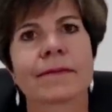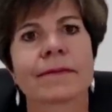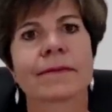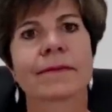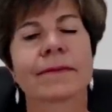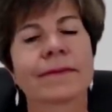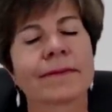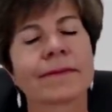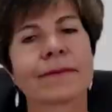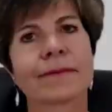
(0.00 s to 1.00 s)

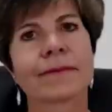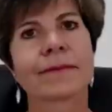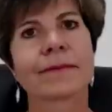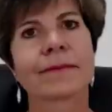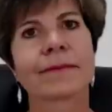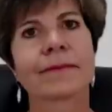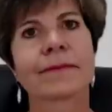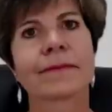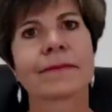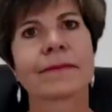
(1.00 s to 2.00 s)

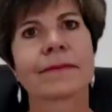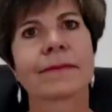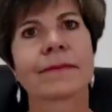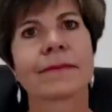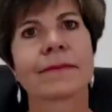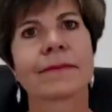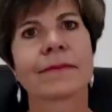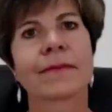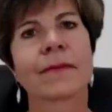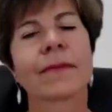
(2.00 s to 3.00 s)

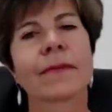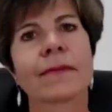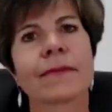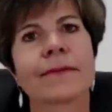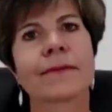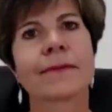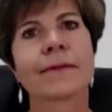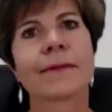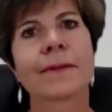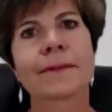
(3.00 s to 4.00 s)

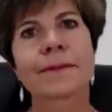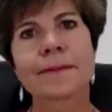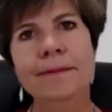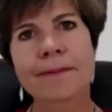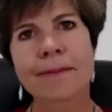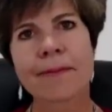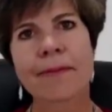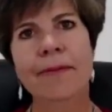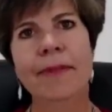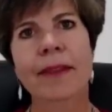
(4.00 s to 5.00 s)

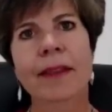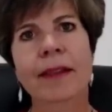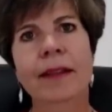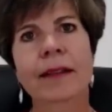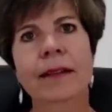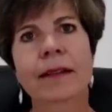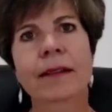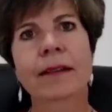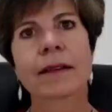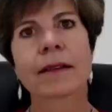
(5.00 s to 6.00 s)

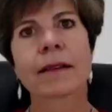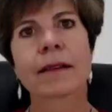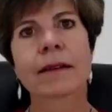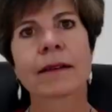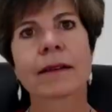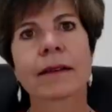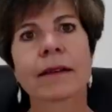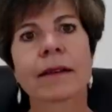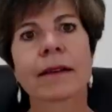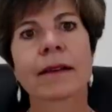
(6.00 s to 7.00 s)

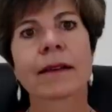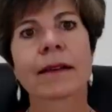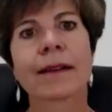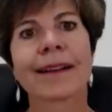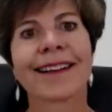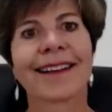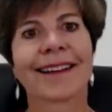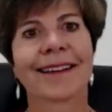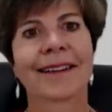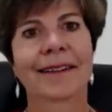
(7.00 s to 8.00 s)
The person shown says nothing.